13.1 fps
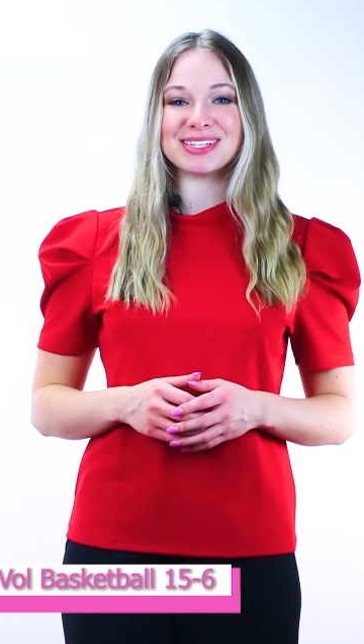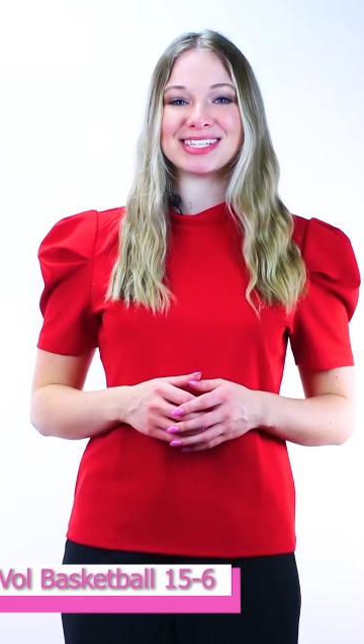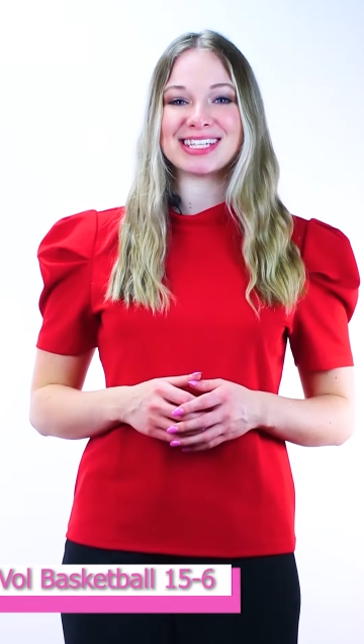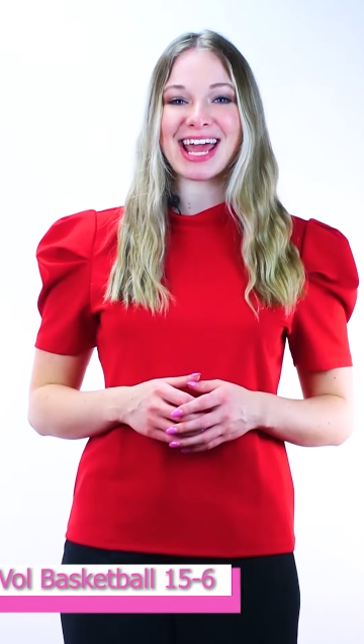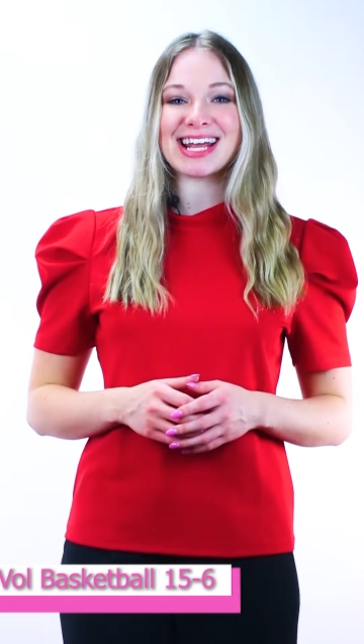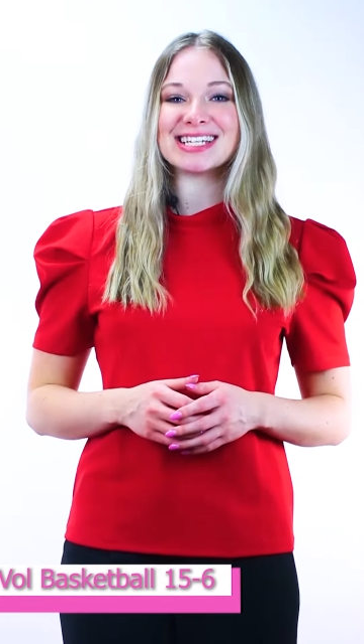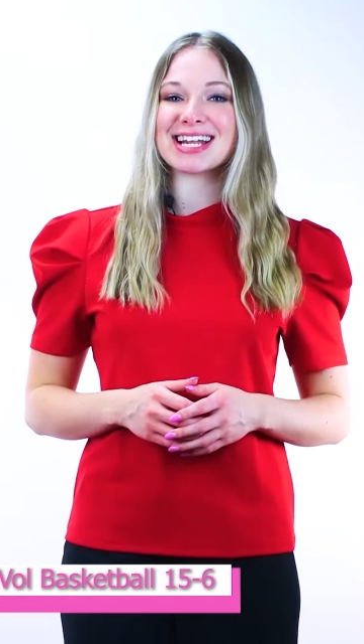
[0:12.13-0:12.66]

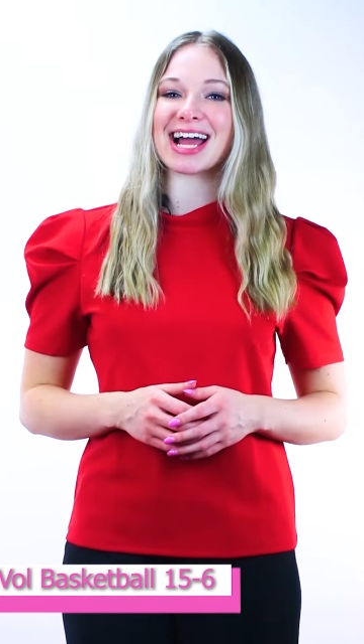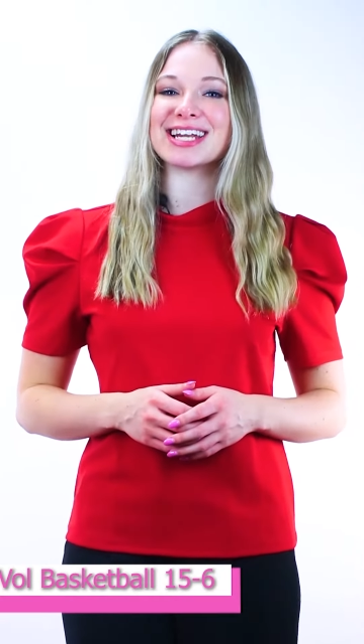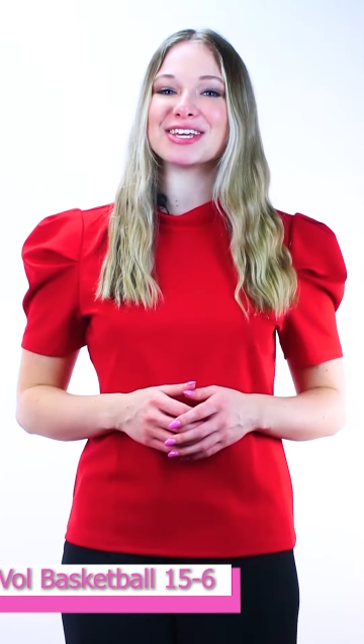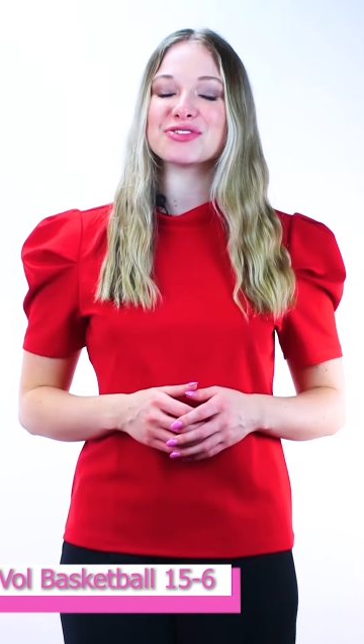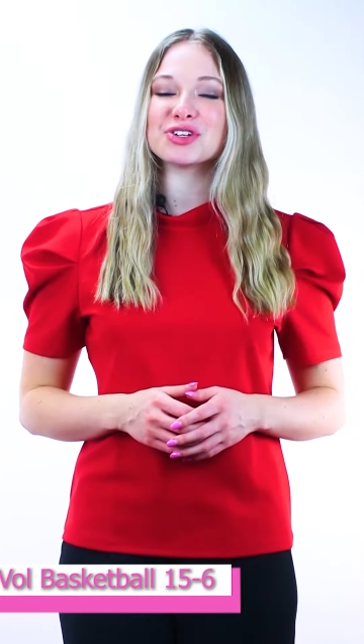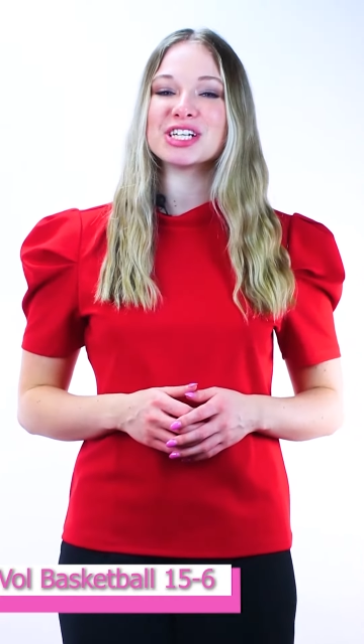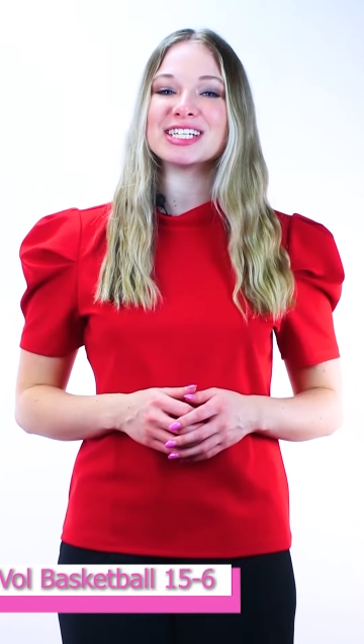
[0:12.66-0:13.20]
Wednesday
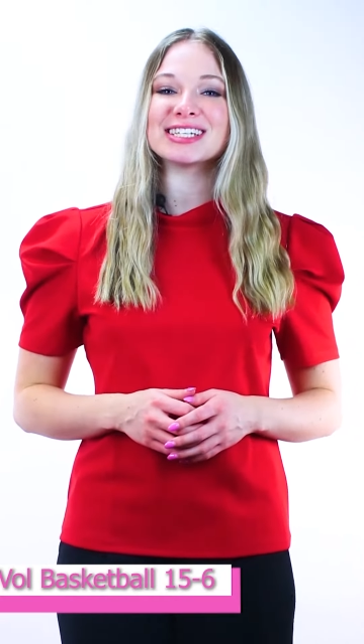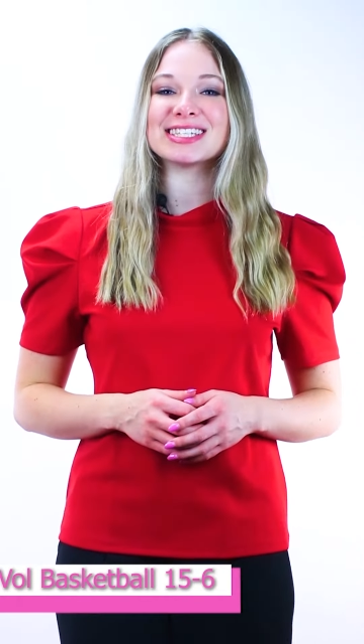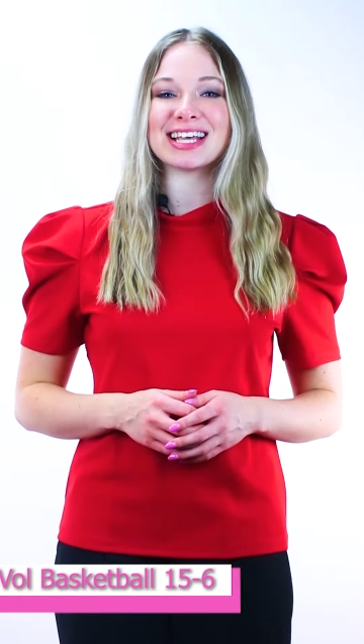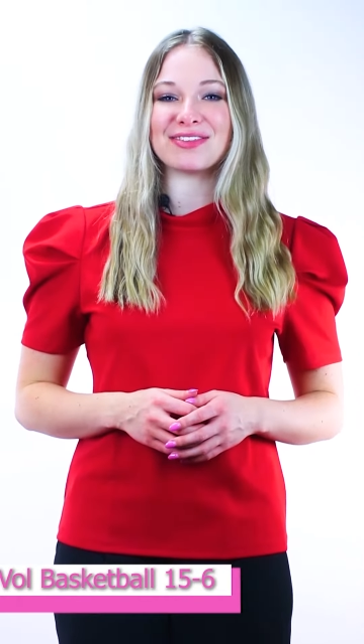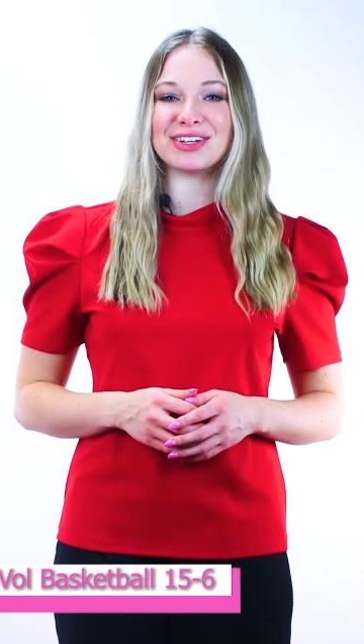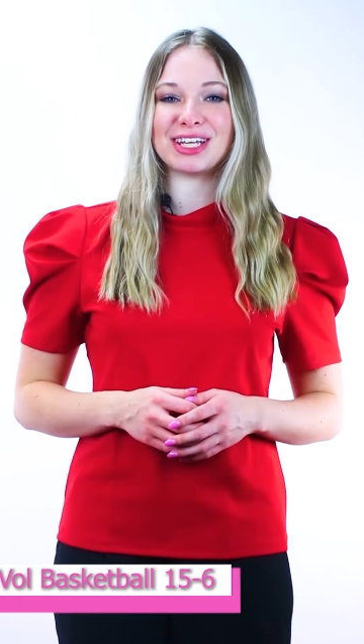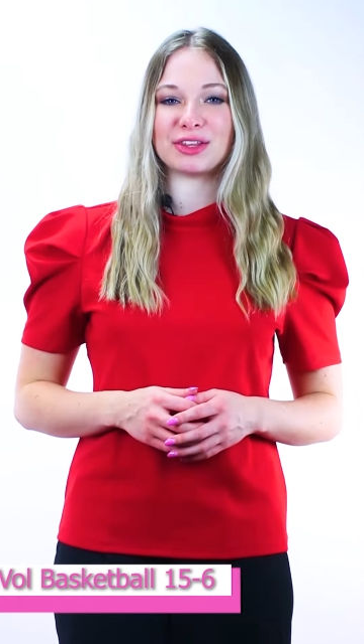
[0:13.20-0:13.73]

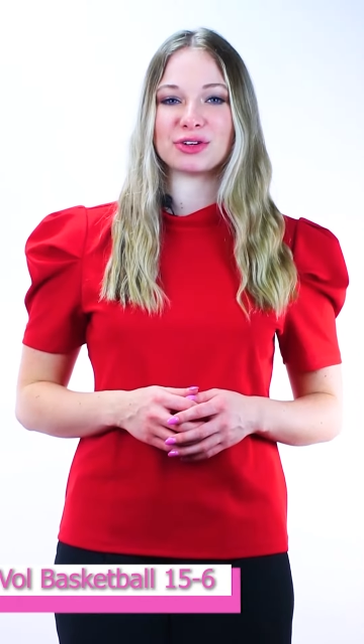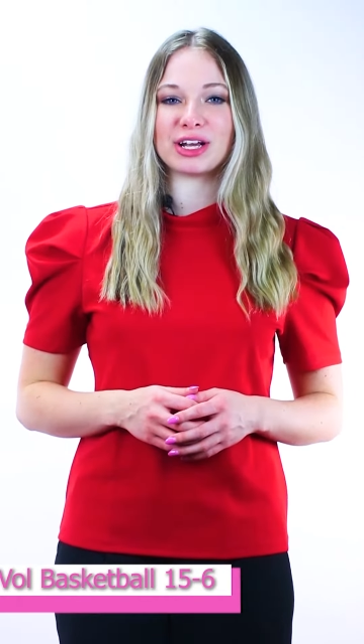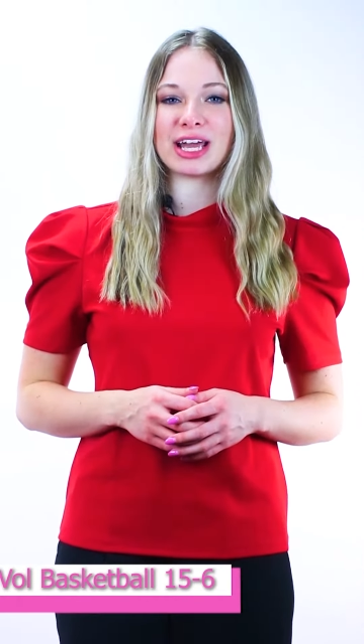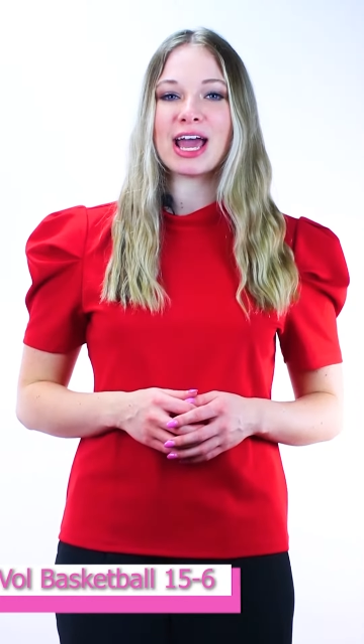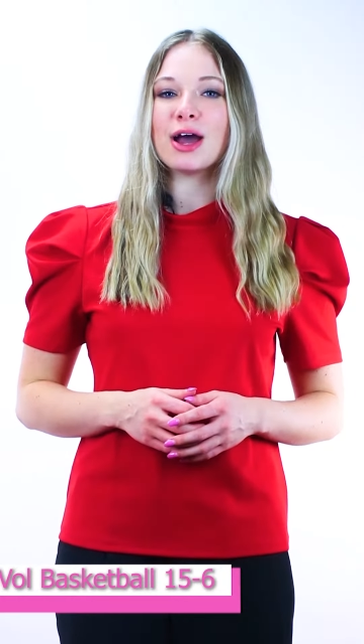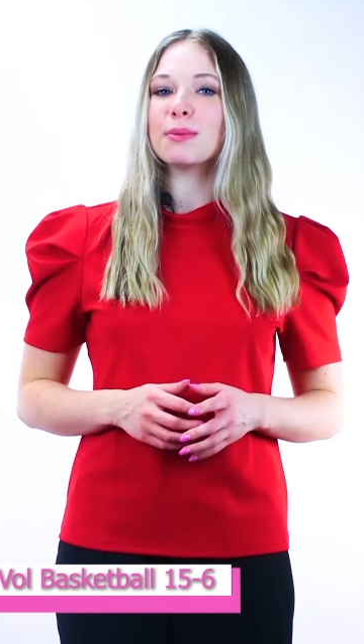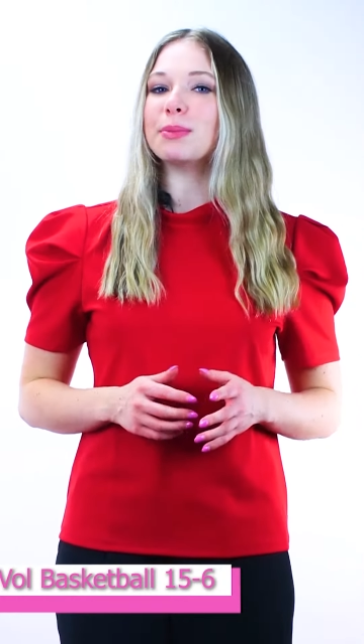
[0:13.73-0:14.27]
93-73,